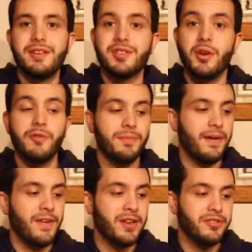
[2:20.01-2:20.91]
So for
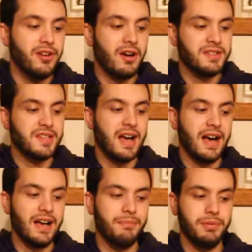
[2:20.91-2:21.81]
my final thoughts
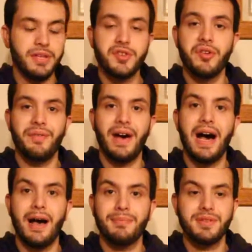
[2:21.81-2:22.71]
on Blizzard of
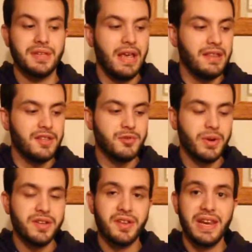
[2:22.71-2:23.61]
Hops, this
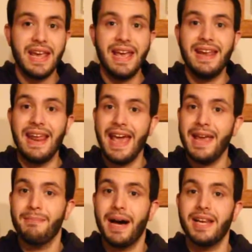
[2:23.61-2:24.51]
one is going to get an
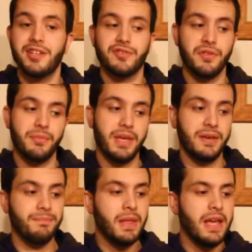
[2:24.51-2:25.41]
A minus from
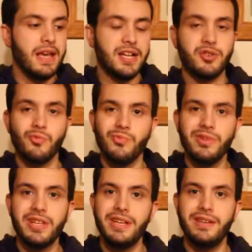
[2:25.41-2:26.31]
me. It's a
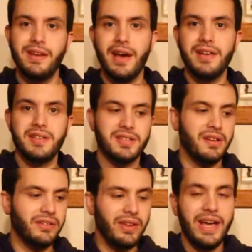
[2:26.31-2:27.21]
really
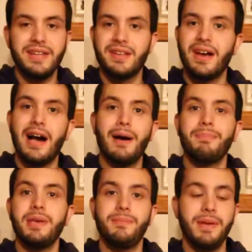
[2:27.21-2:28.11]
nice, light,
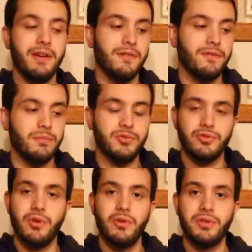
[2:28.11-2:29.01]
hoppy beer from
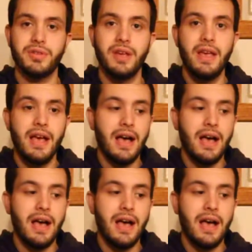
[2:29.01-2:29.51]
Troegs.